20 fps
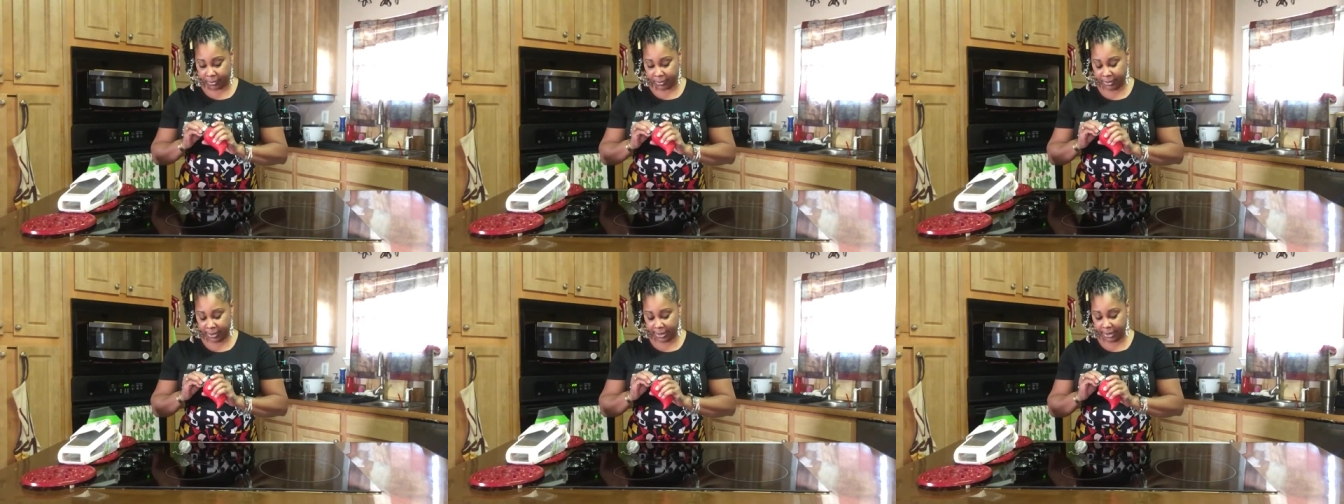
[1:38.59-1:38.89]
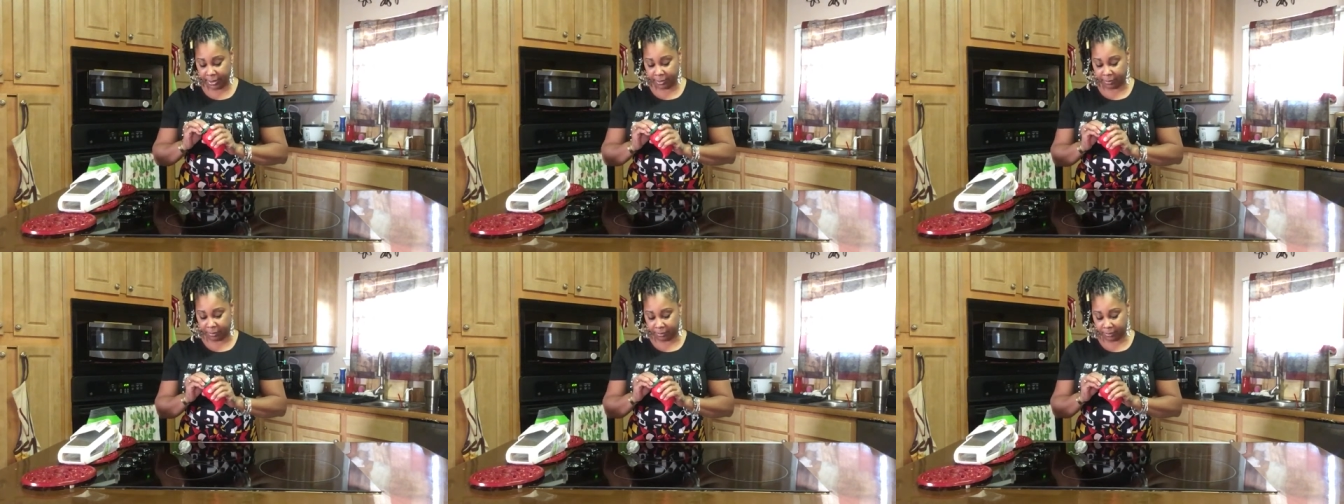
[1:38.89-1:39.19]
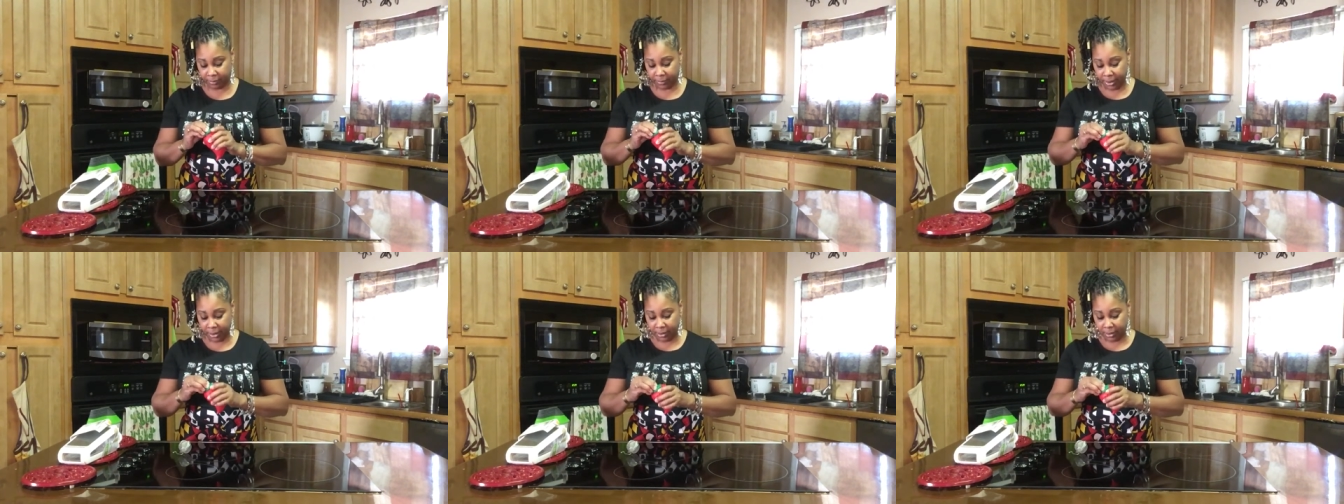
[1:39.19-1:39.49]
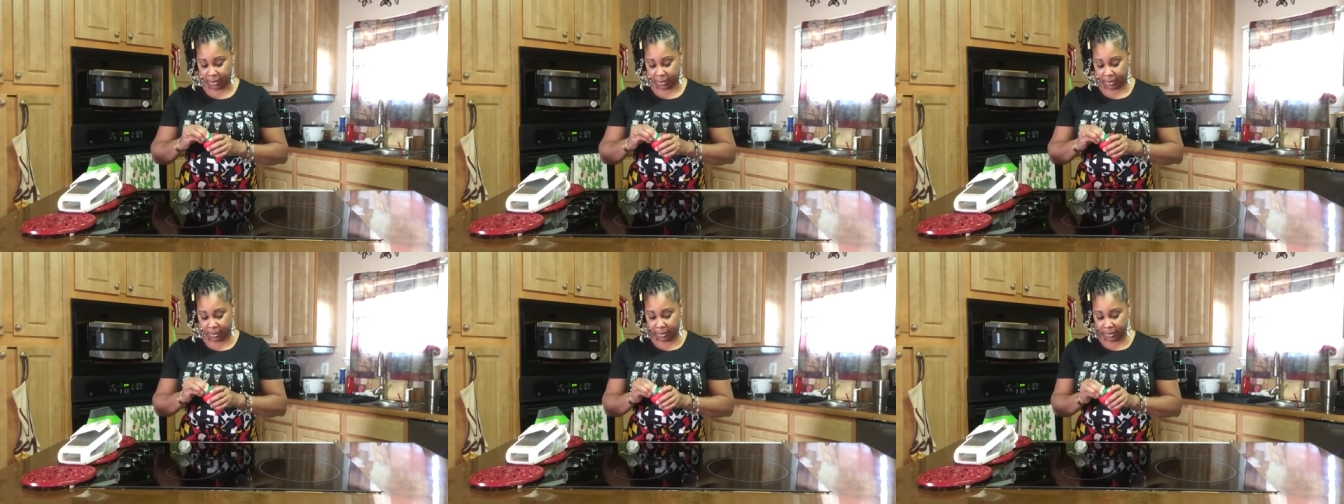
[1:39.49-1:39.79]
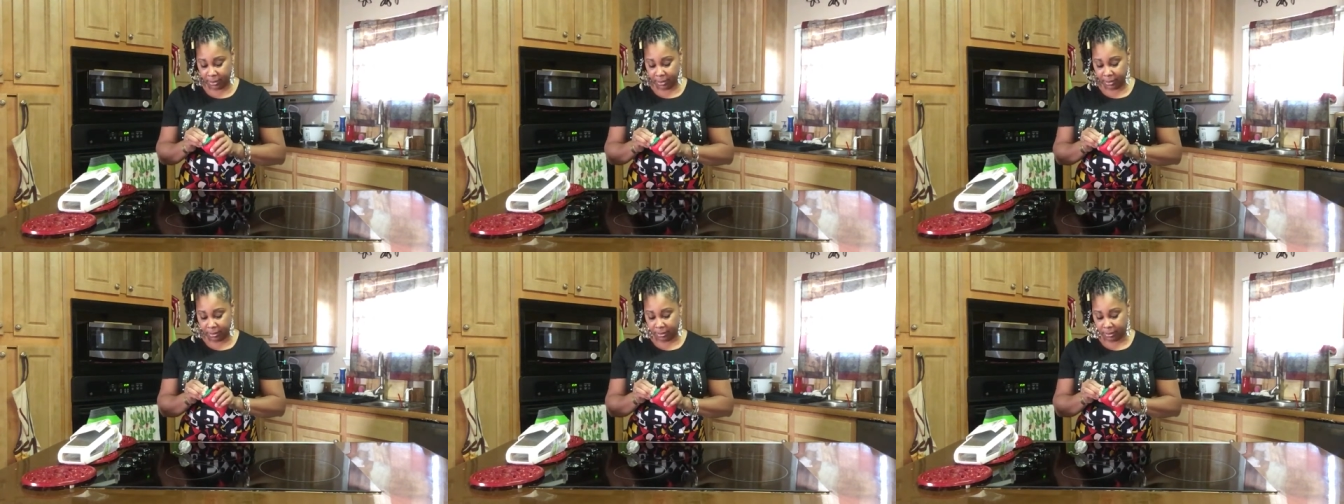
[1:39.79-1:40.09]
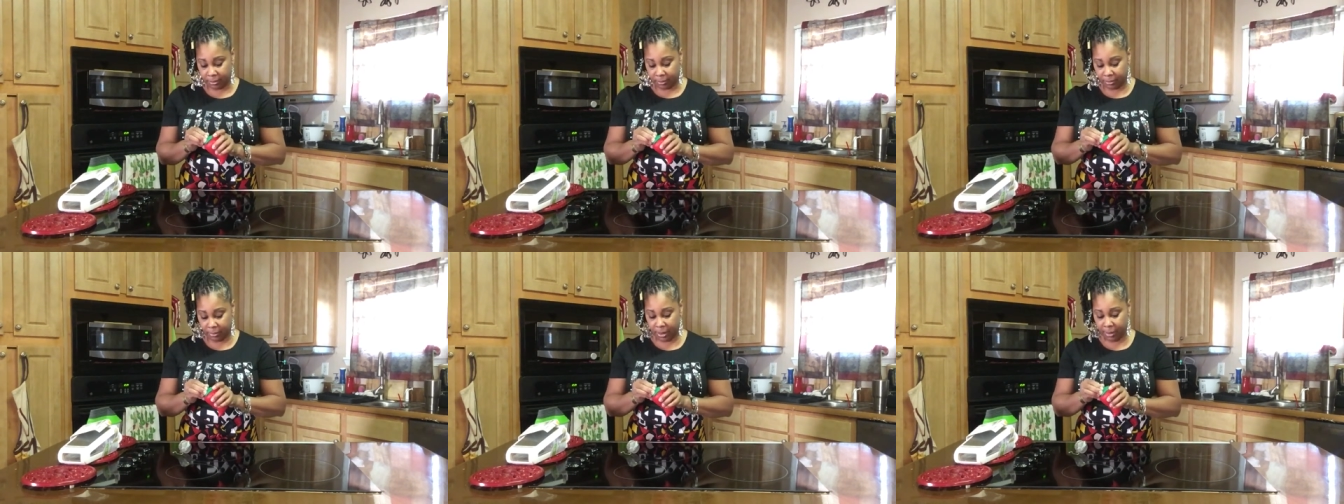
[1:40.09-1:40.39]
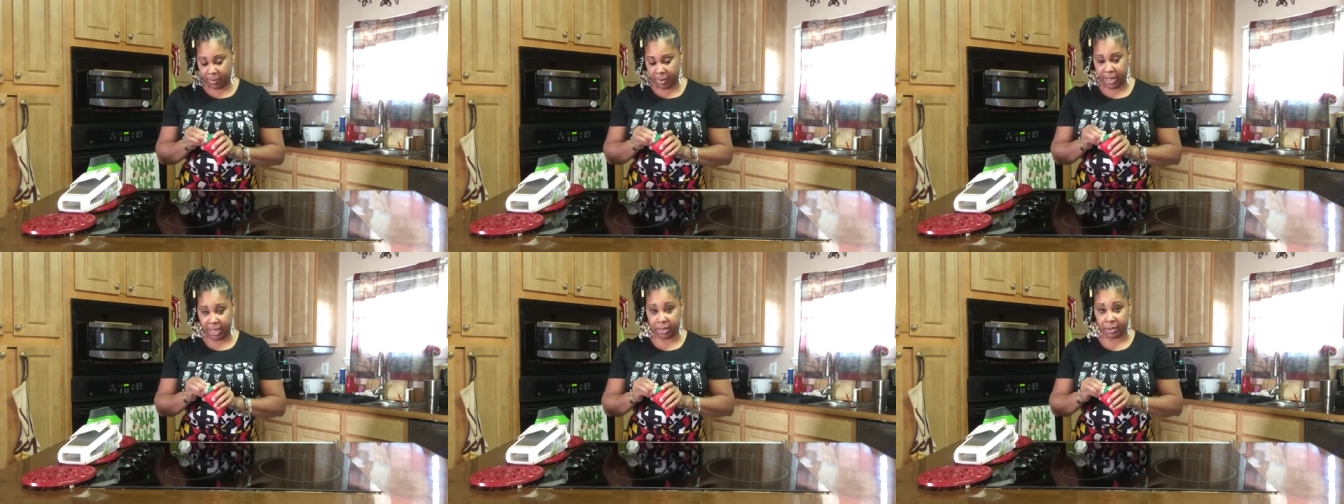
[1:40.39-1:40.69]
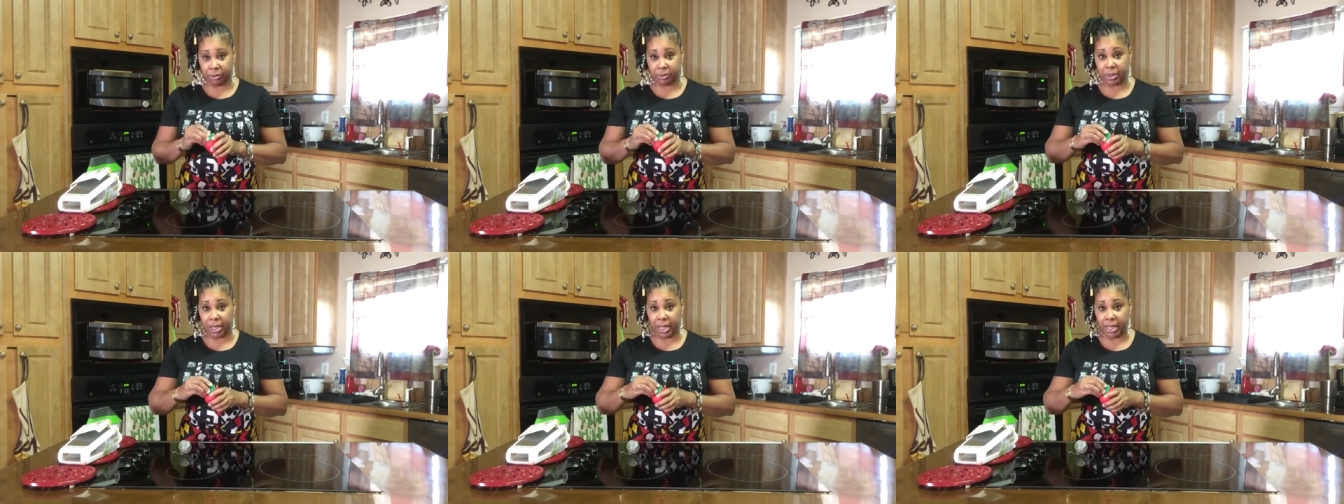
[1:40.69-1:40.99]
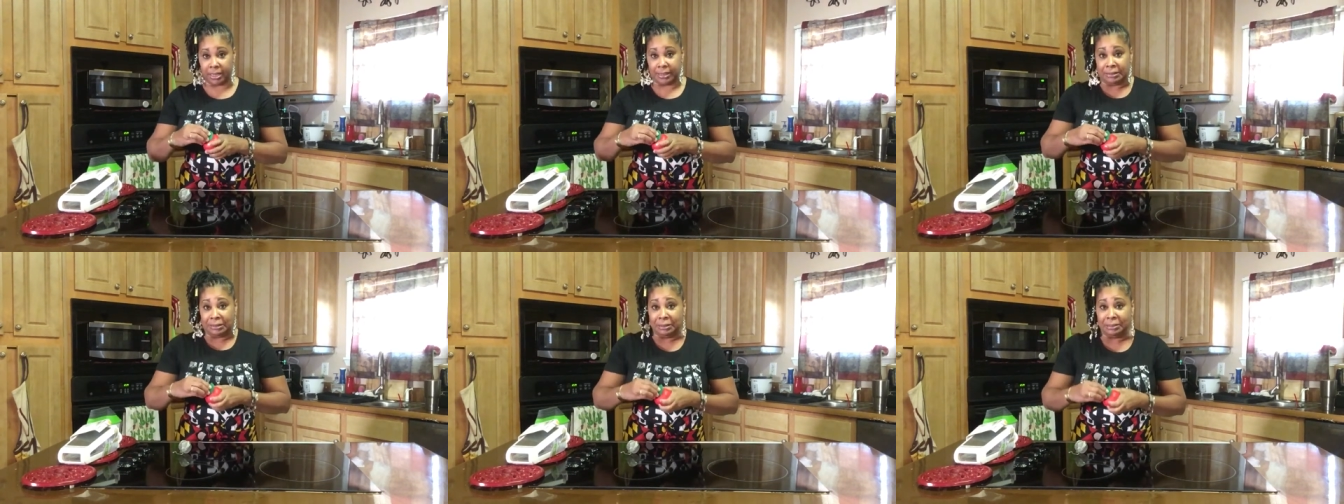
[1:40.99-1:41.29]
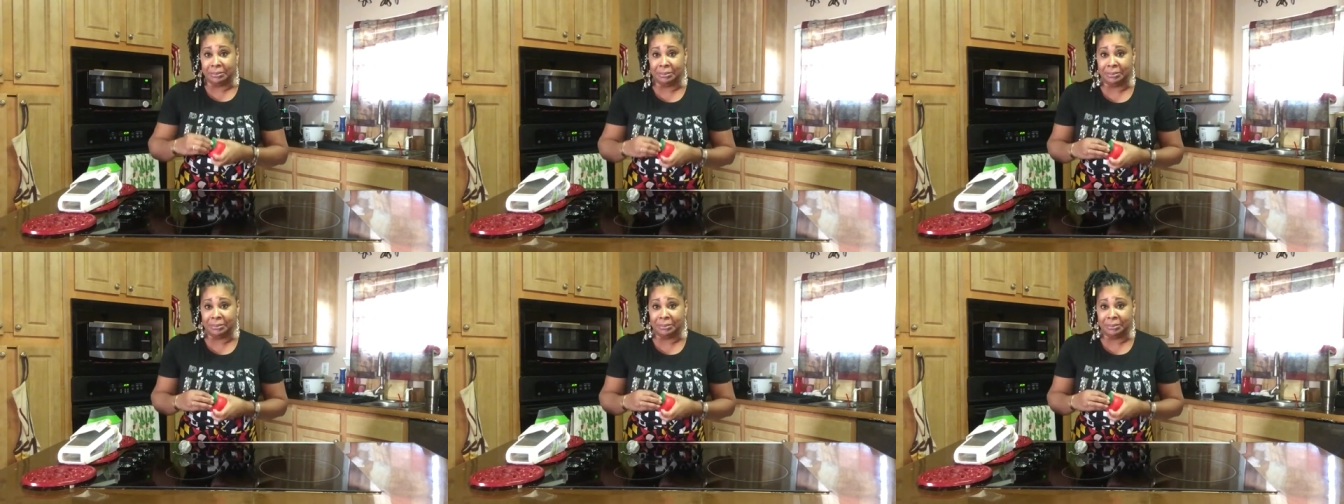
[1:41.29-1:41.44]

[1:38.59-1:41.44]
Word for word: Damn. My bad, you guys.